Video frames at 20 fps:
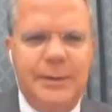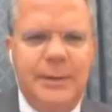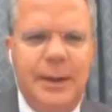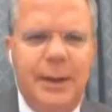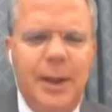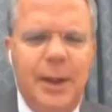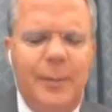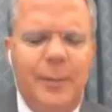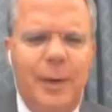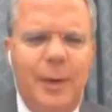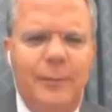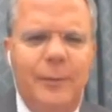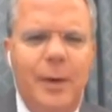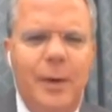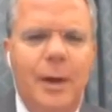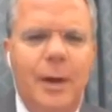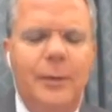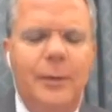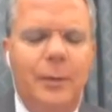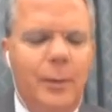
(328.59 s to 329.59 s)
And a couple of
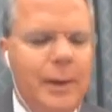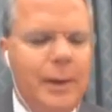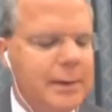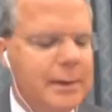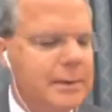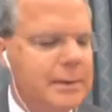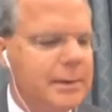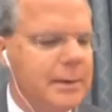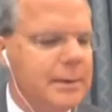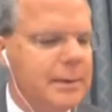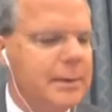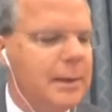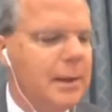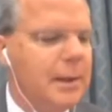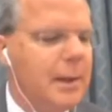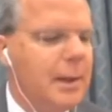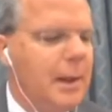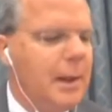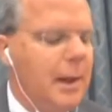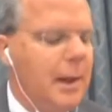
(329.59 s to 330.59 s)
other witnesses
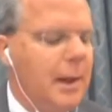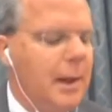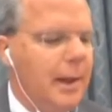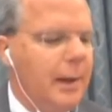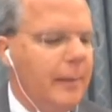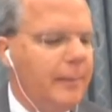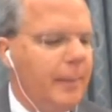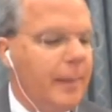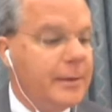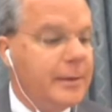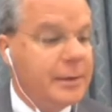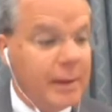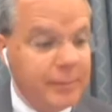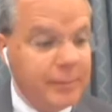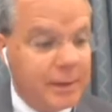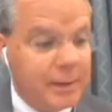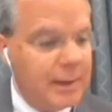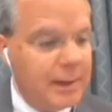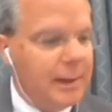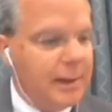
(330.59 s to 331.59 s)

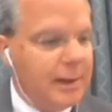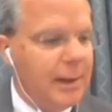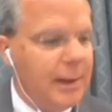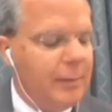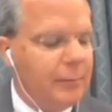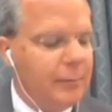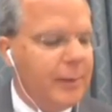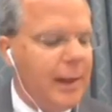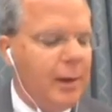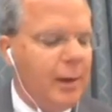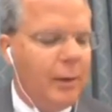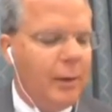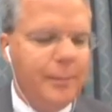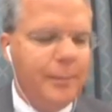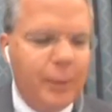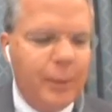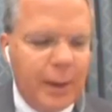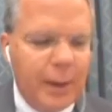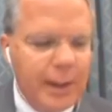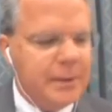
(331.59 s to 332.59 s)
seem to say that they are
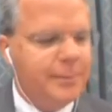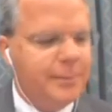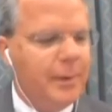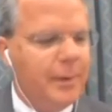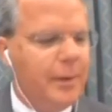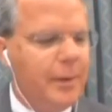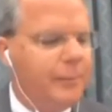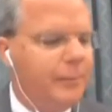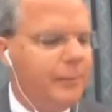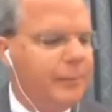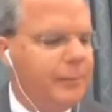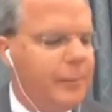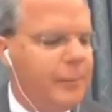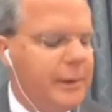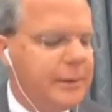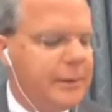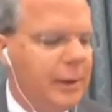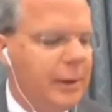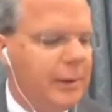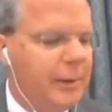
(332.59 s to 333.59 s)
in place, but
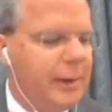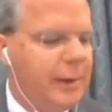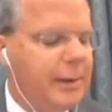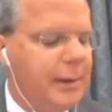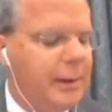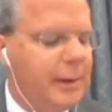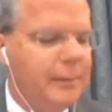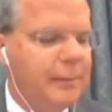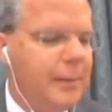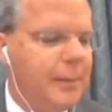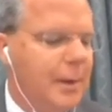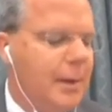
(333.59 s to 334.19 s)
we still need to,